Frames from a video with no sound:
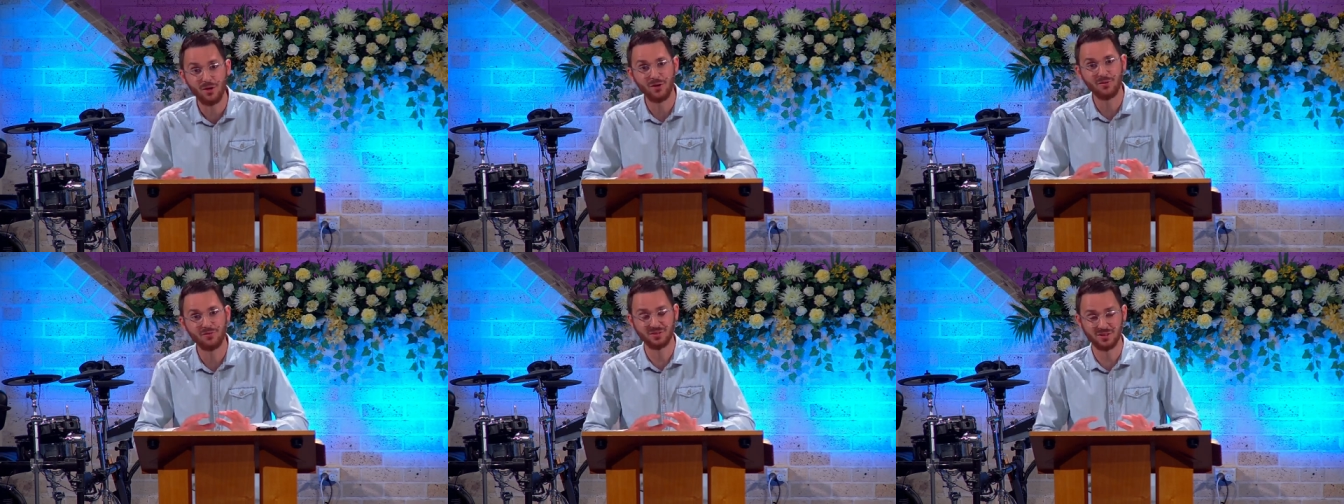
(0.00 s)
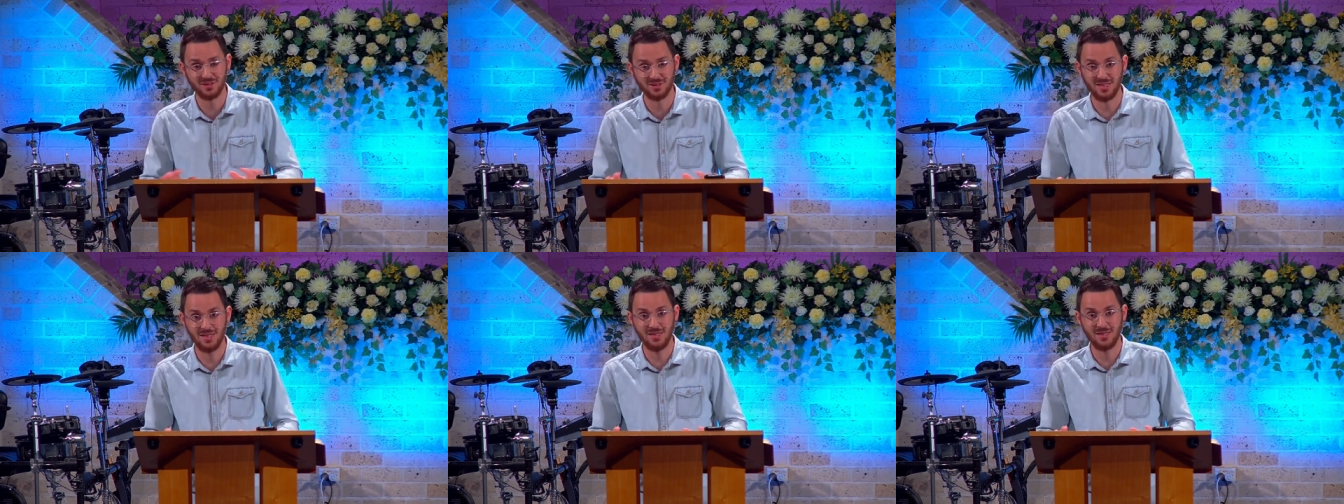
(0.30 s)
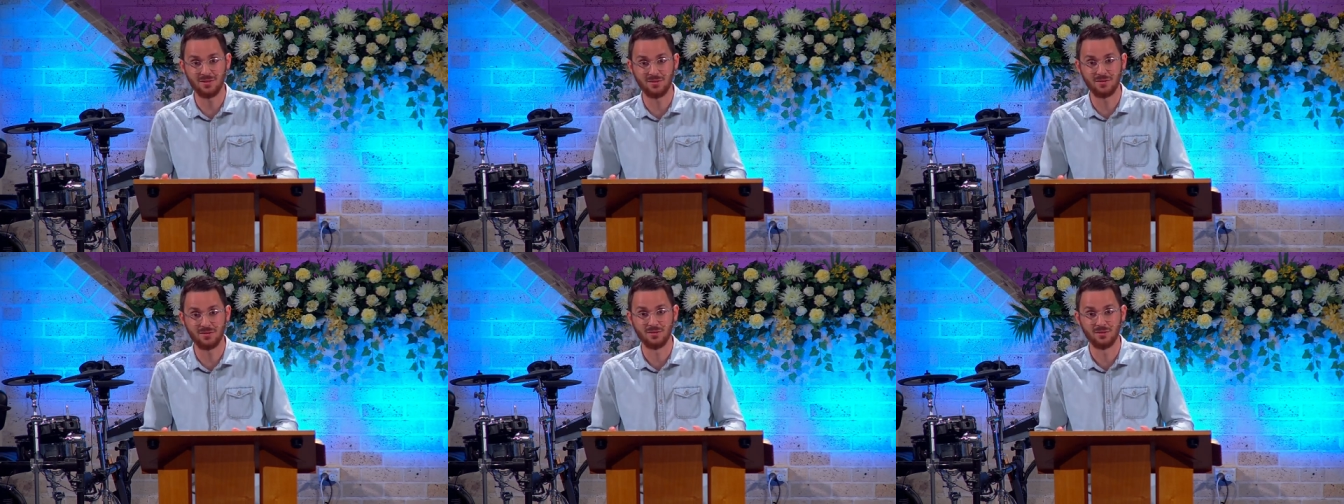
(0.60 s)
of
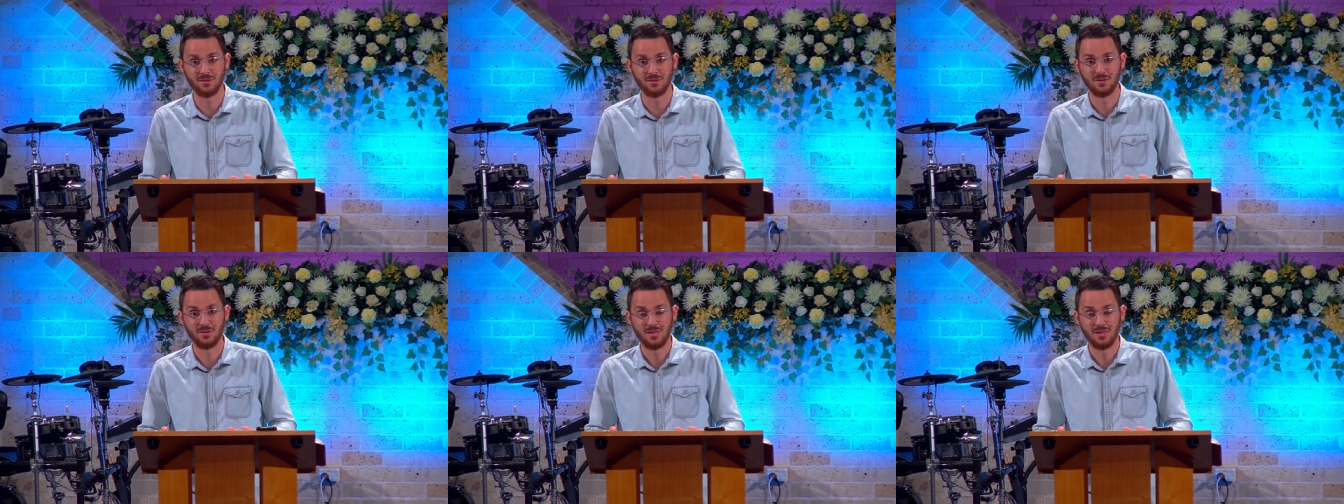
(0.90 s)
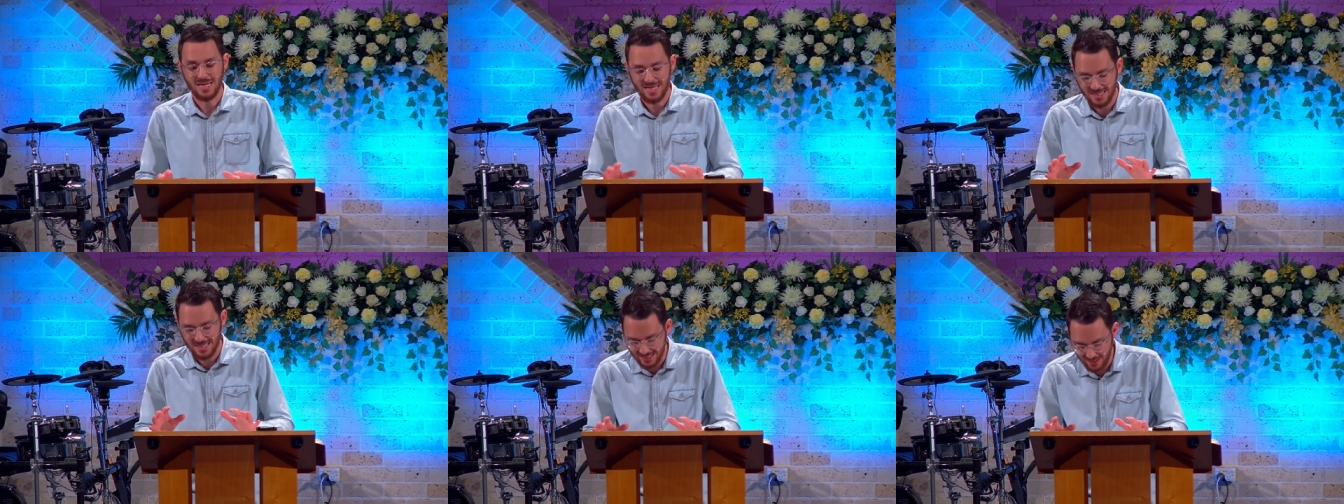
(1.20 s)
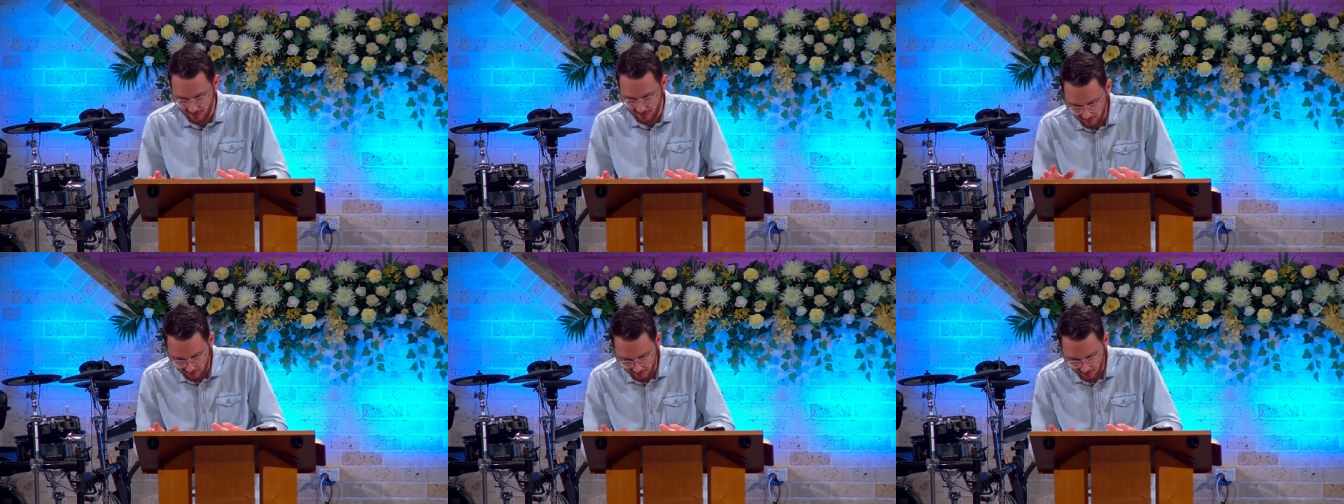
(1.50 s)
sin in
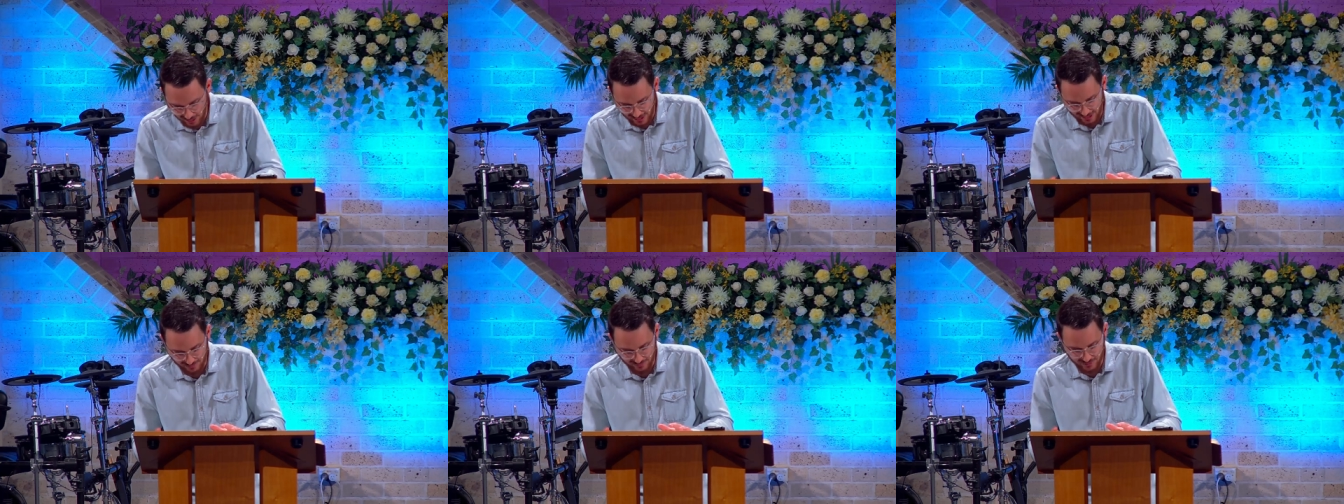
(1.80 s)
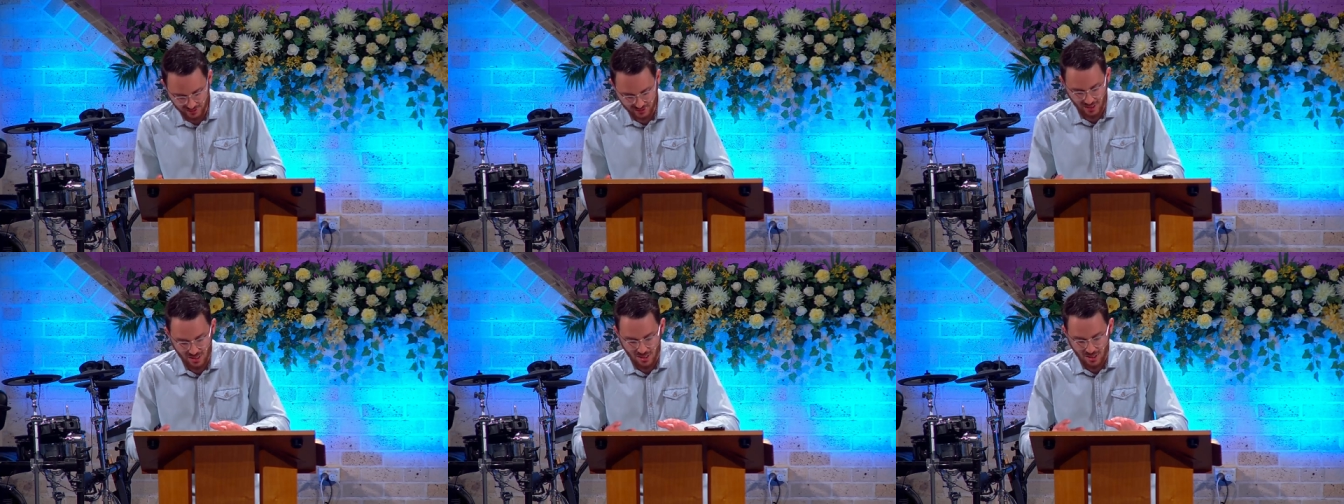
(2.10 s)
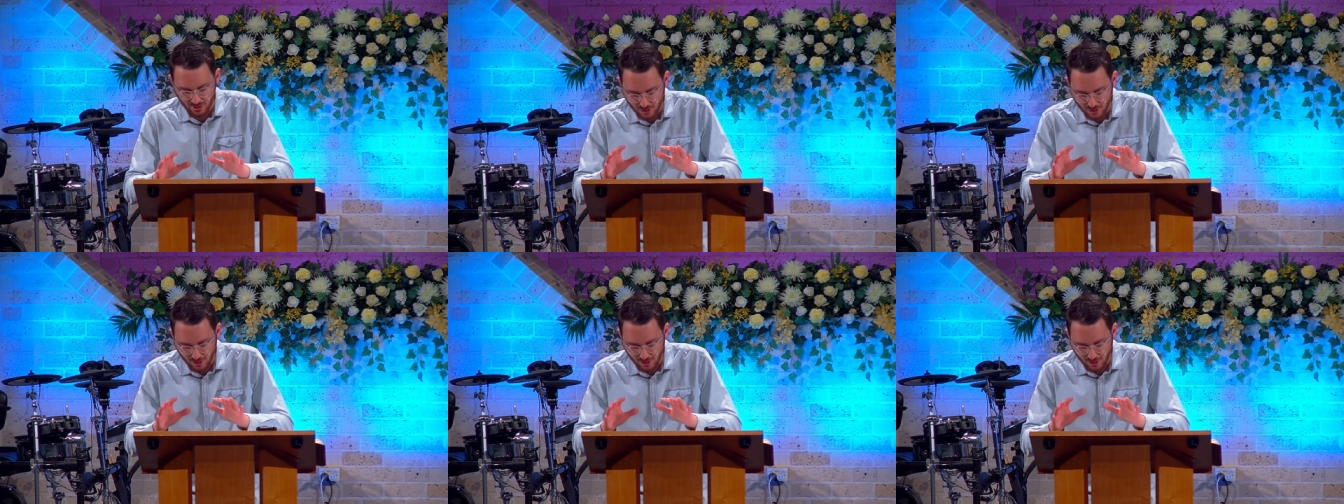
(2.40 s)
our lives,